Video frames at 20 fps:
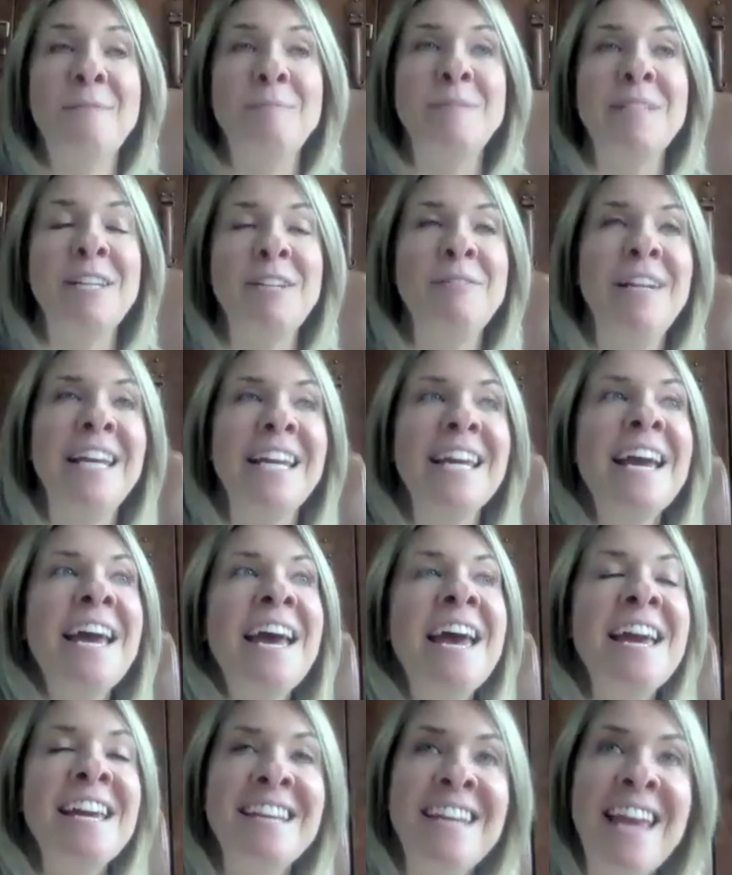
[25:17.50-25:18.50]
absolutely.
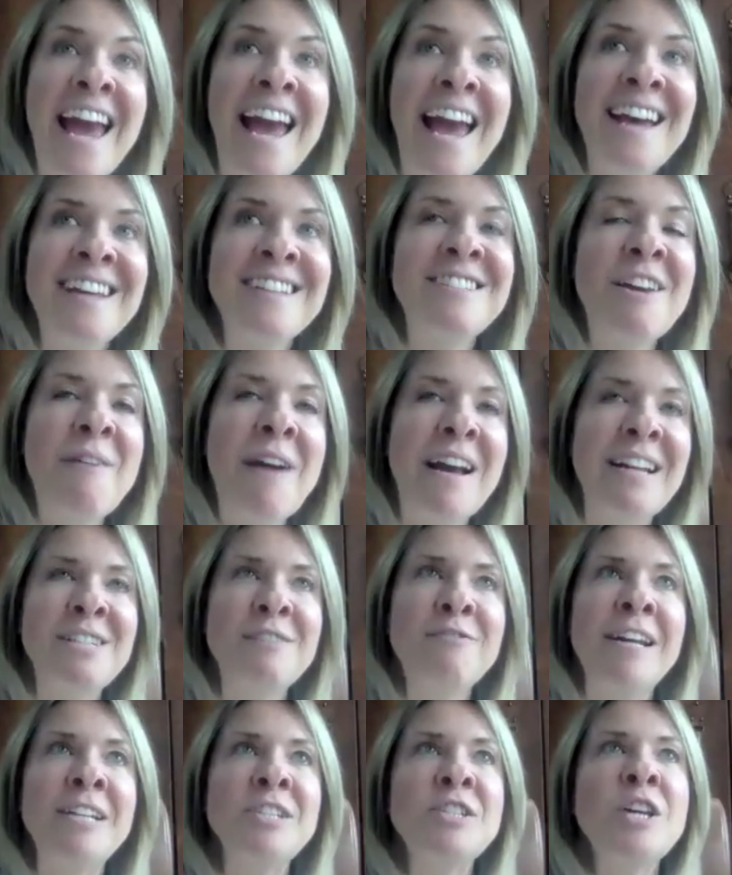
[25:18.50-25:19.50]
Yeah, so
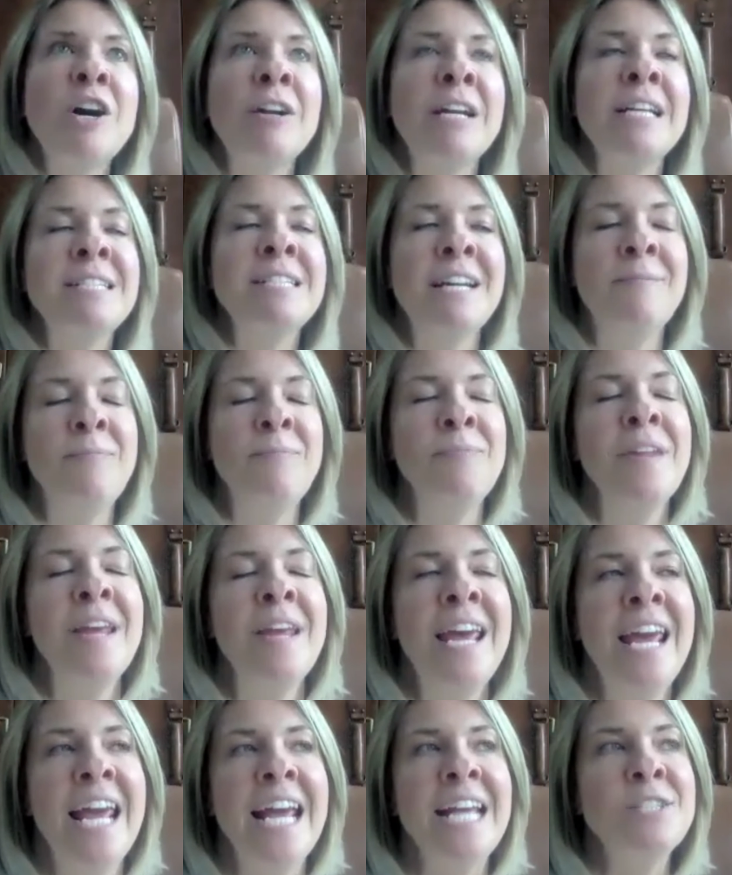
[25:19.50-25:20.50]
antifragile is um
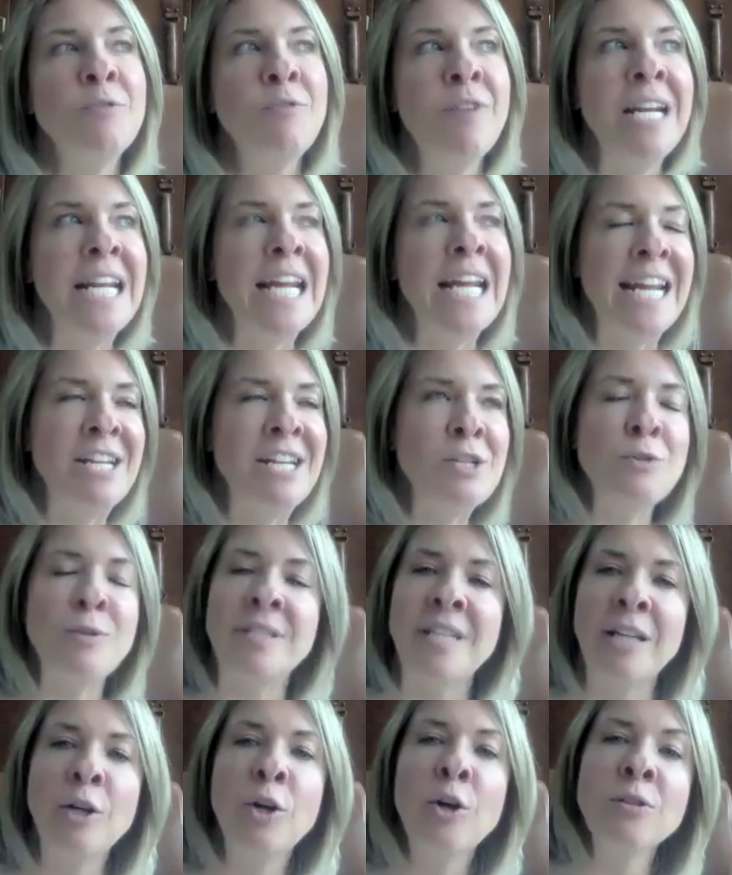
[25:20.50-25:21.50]
it's a really
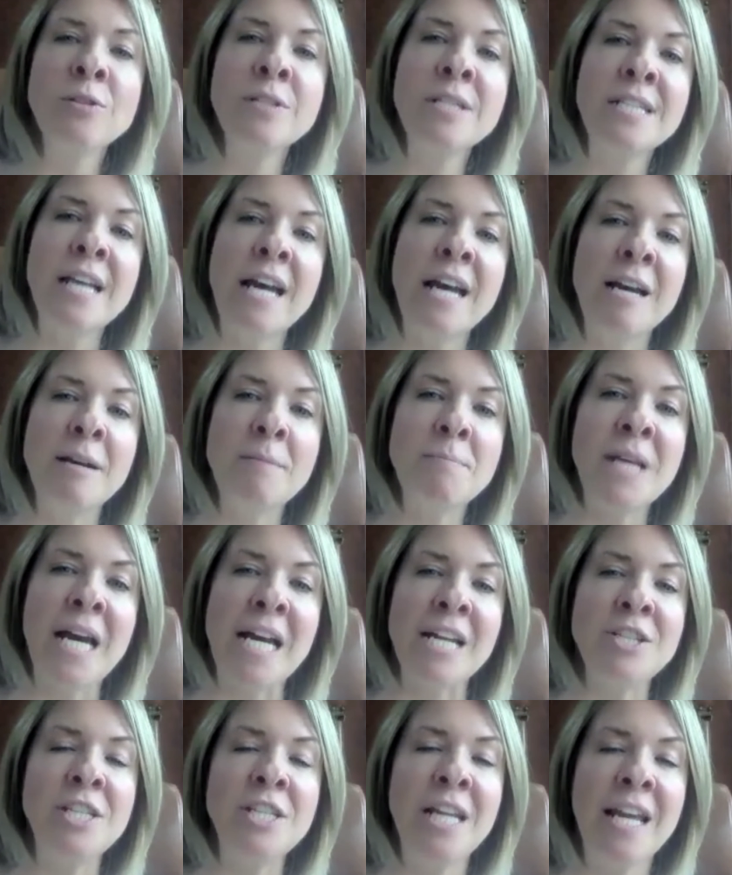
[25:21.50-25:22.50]
interesting concept
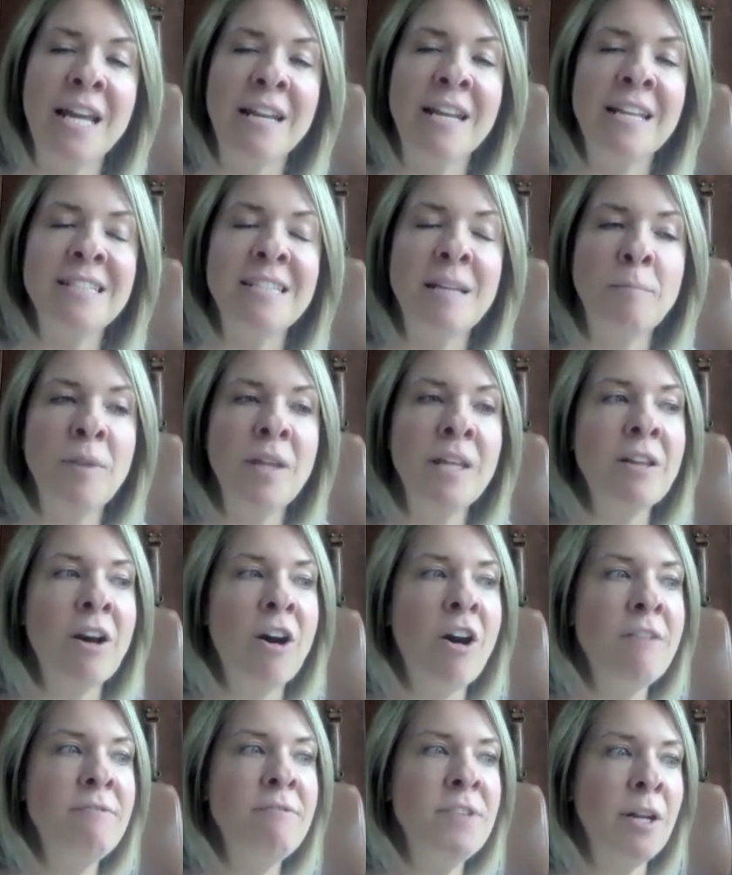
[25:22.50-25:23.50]
actually and it's something that
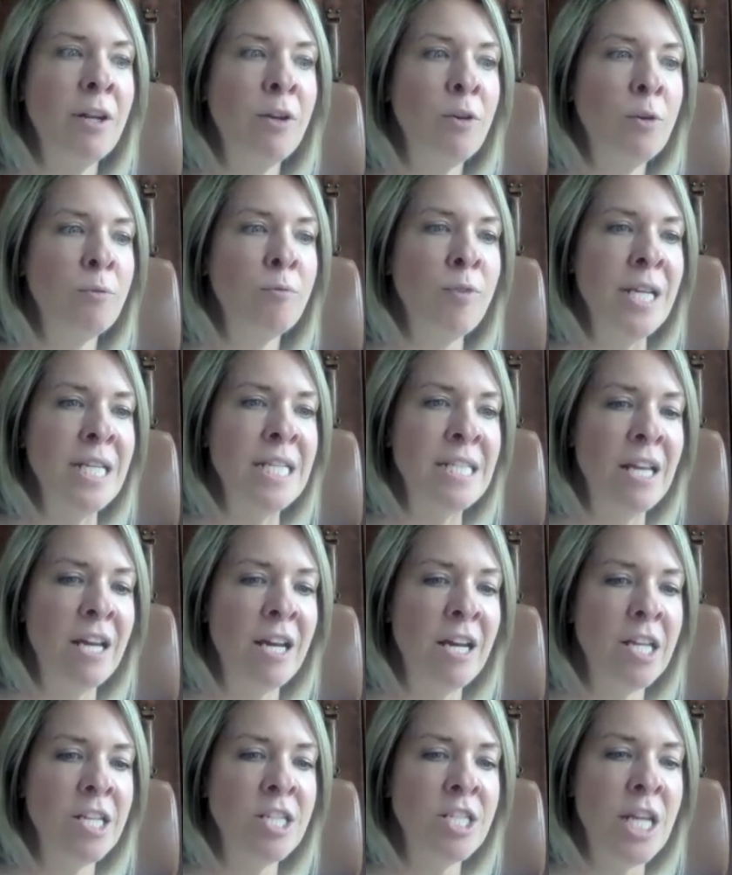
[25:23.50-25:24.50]
I've done a lot of
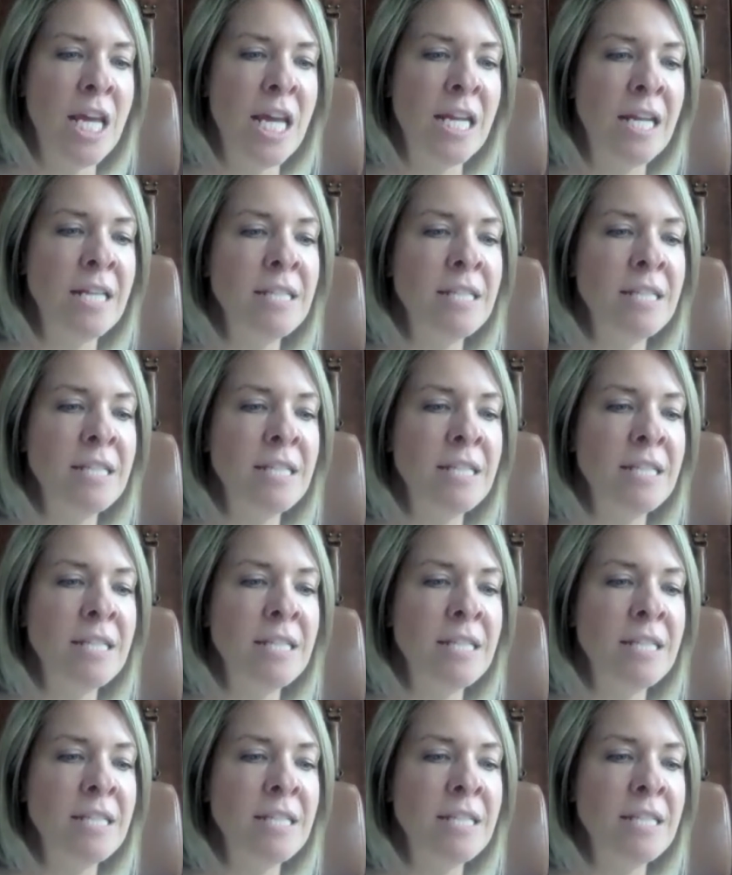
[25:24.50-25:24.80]
research in.